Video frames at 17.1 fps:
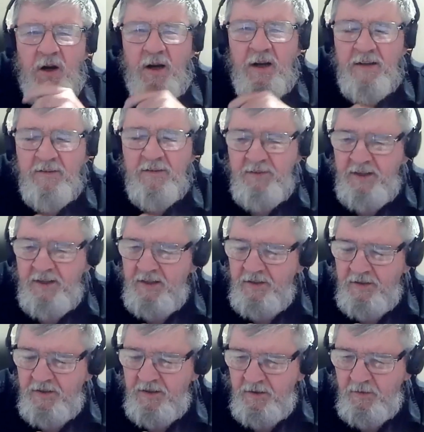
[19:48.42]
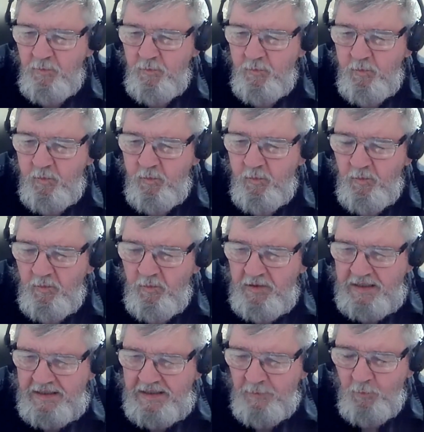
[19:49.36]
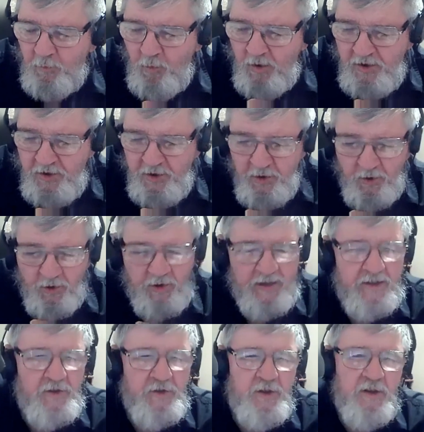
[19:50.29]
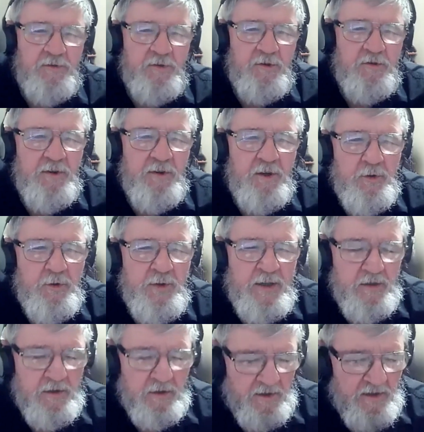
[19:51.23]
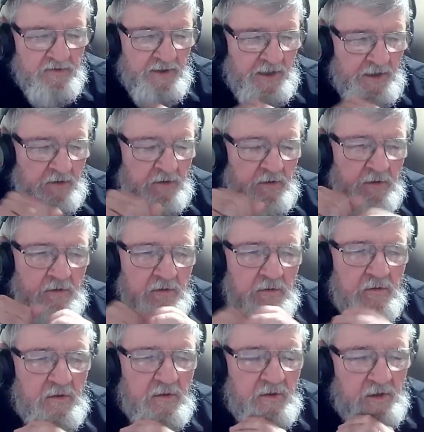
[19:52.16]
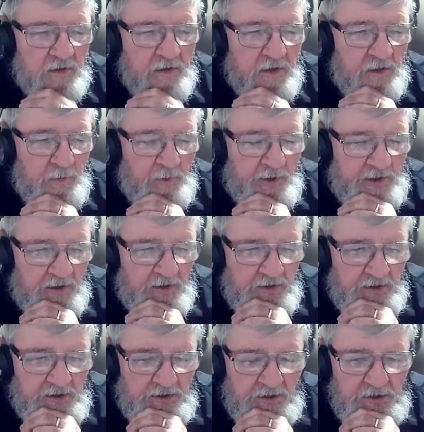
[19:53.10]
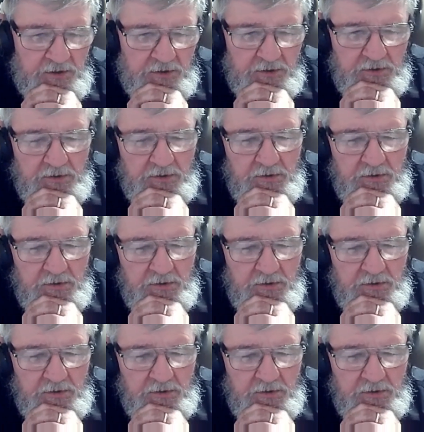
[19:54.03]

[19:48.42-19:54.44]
I have to ask this Was there a lot of stuff you felt you had to leave out in recounting this?